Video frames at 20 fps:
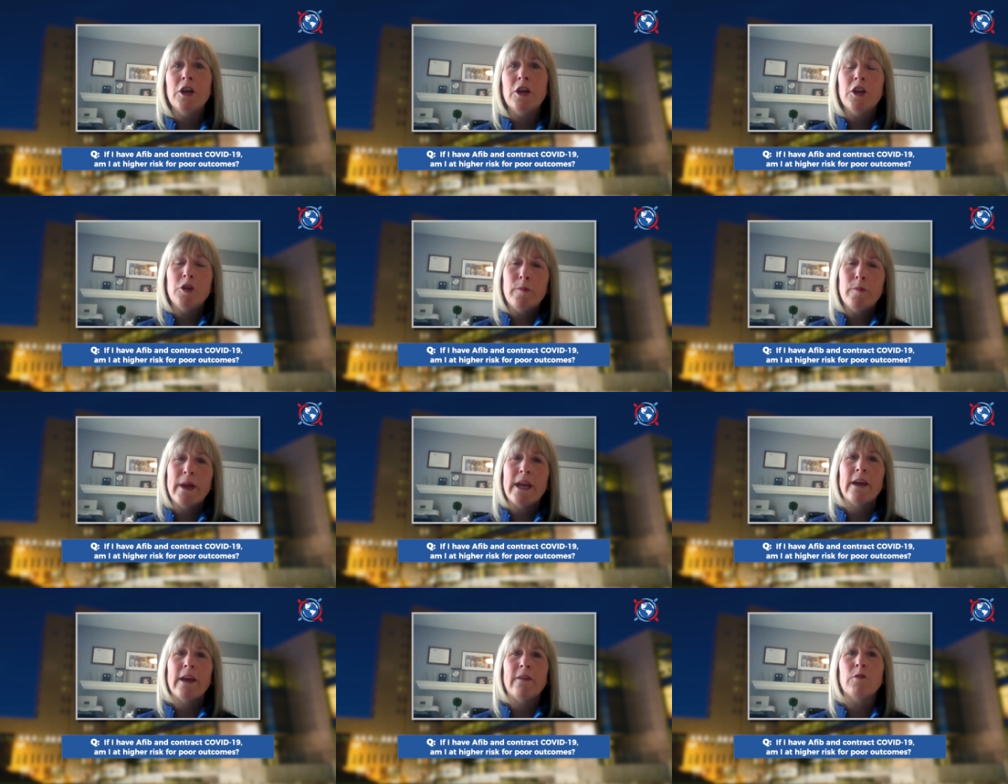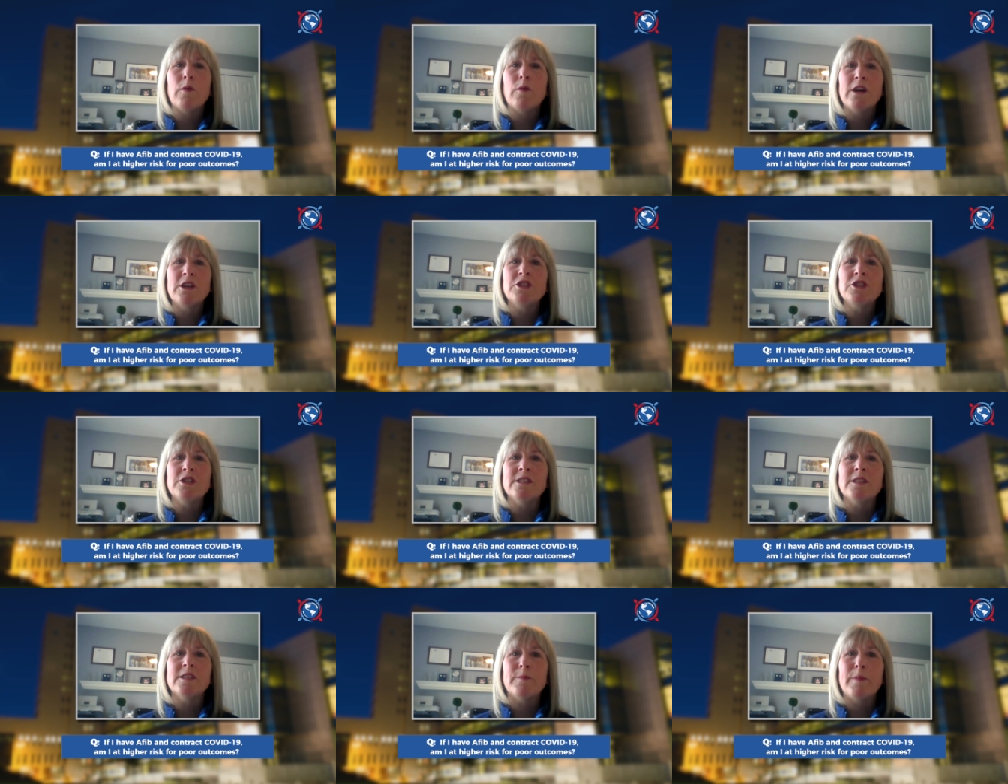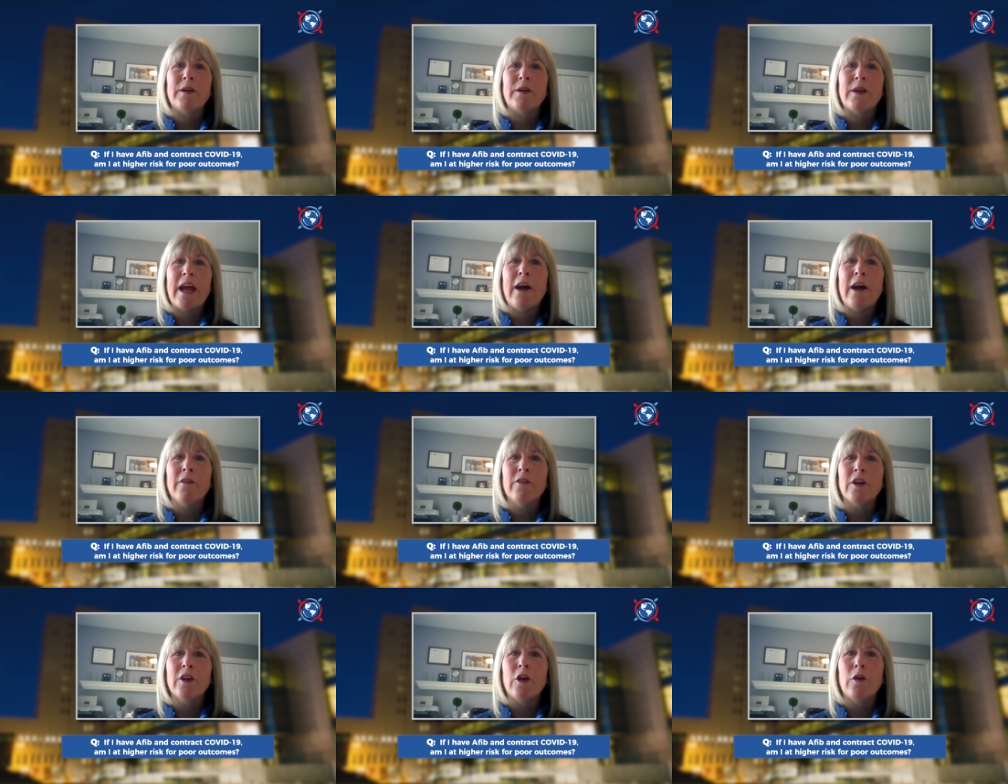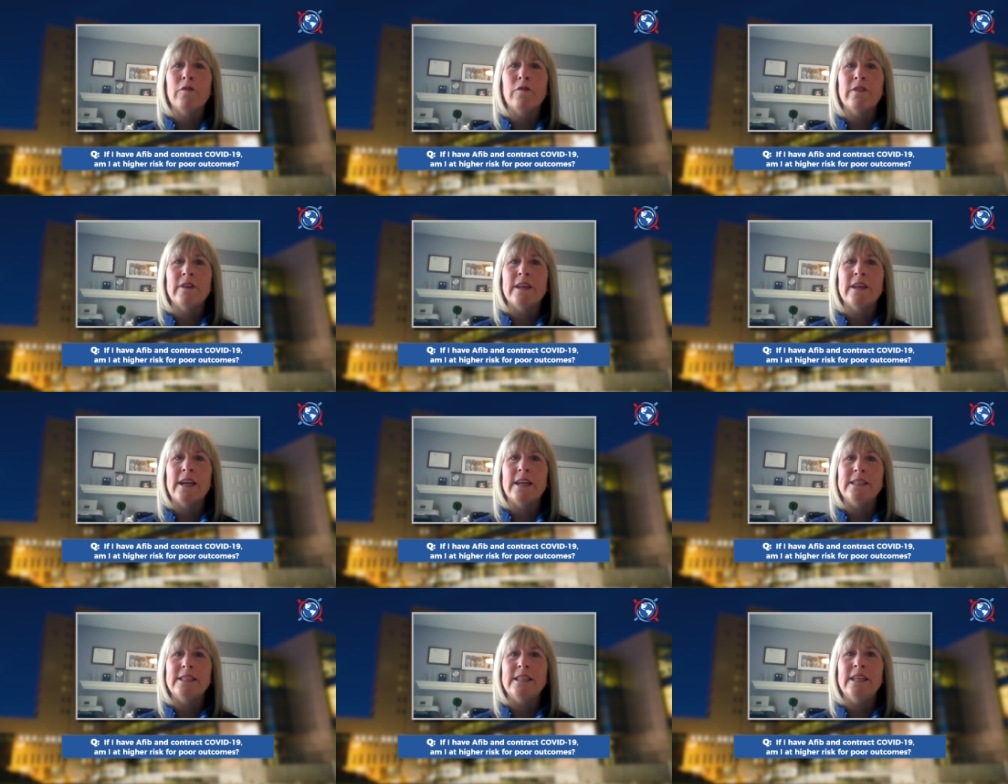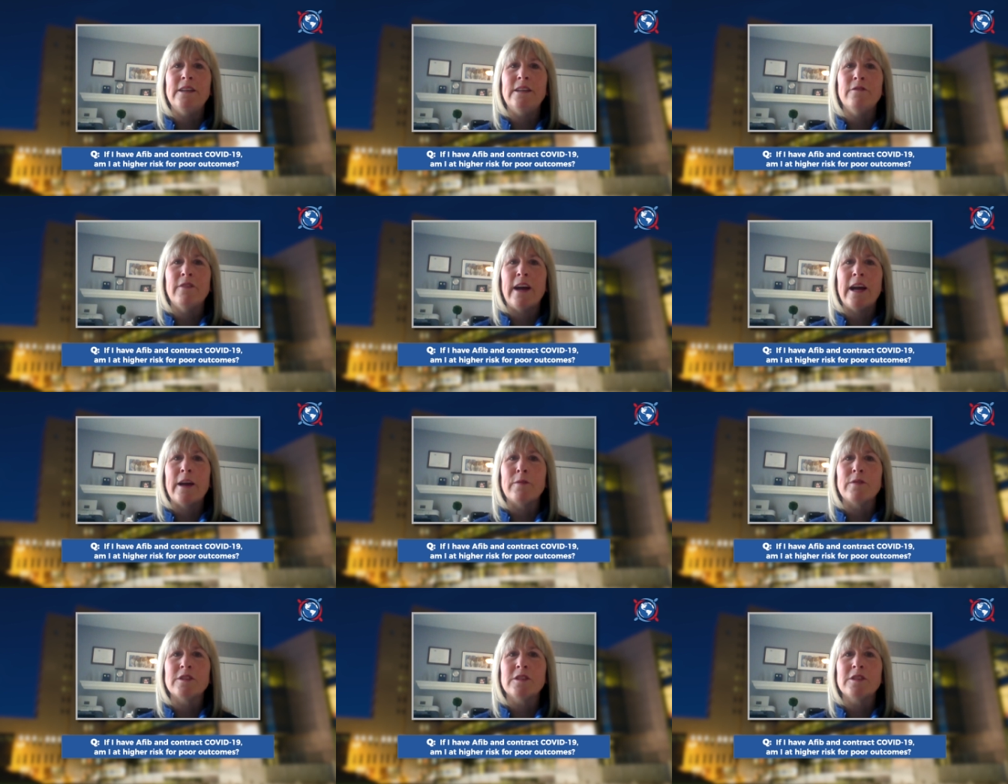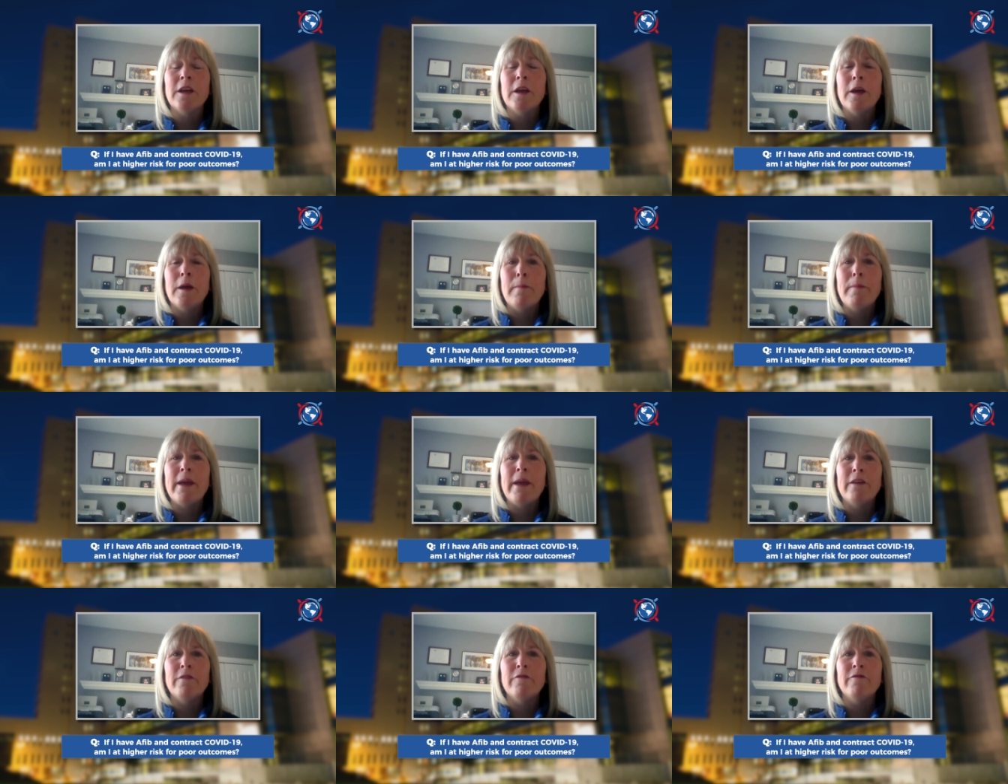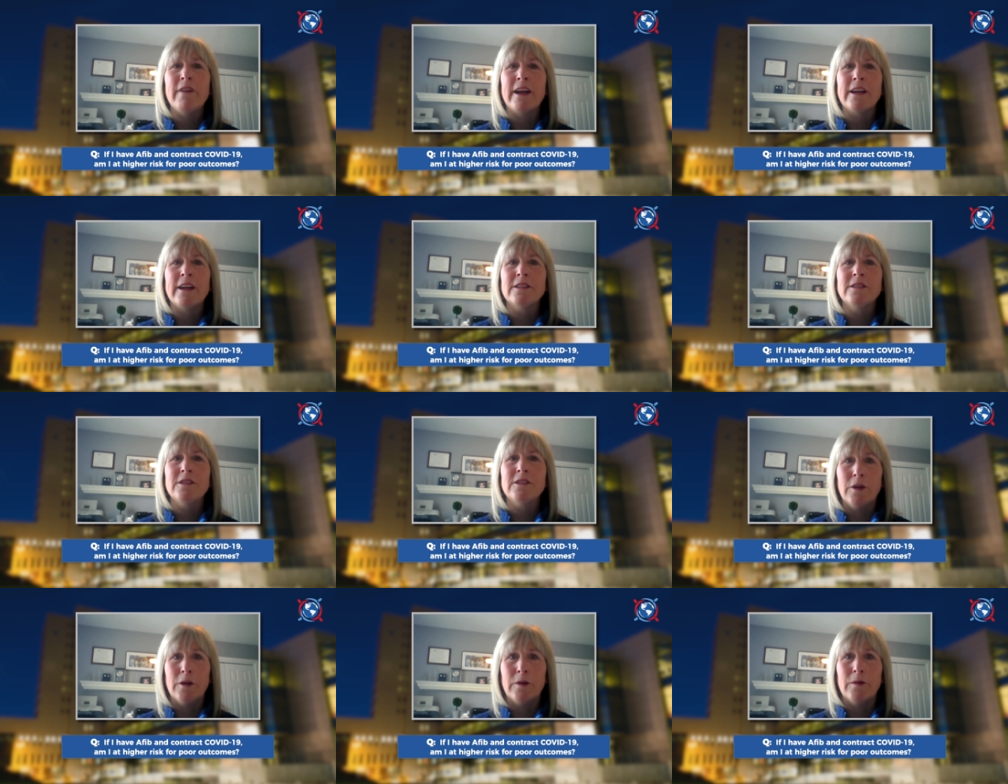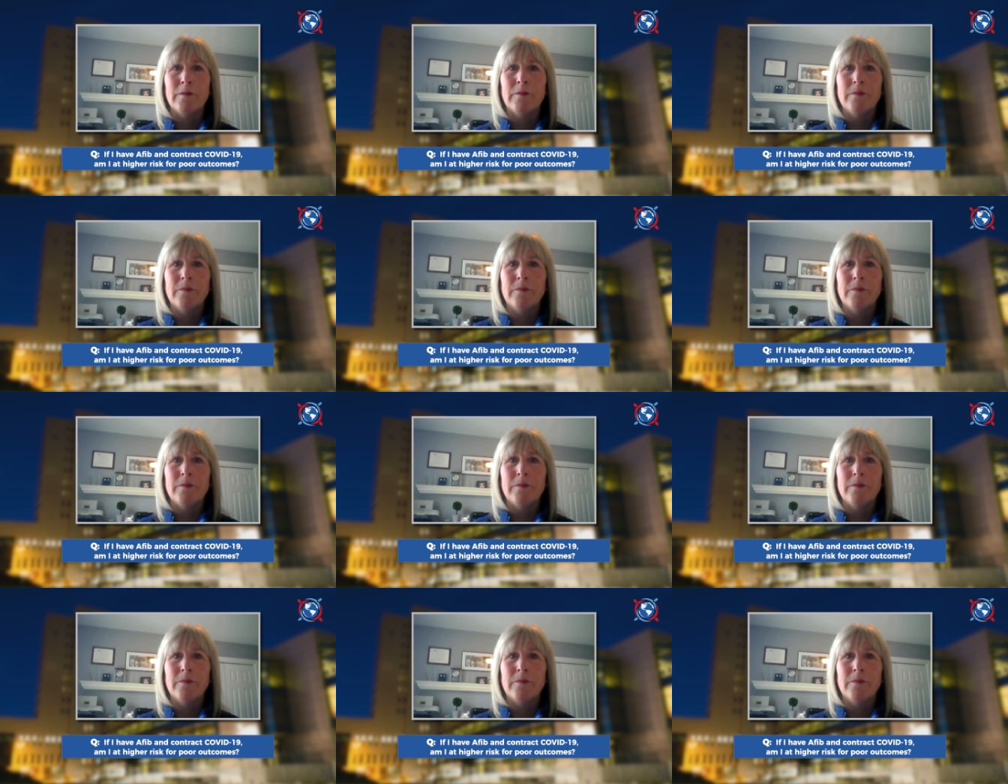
you may have questions about how the COVID 19 virus may affect you.